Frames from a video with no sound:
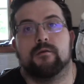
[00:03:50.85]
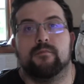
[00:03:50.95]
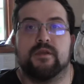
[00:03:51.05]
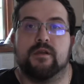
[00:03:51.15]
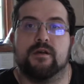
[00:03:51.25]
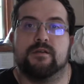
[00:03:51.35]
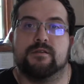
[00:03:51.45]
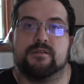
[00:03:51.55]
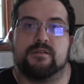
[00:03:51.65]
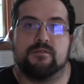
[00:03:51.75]

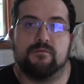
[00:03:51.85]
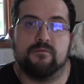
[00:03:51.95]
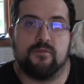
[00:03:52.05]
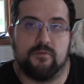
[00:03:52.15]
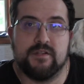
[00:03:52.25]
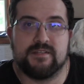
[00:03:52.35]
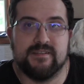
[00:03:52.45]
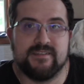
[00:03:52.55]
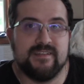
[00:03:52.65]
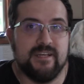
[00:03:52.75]
Because, for instance,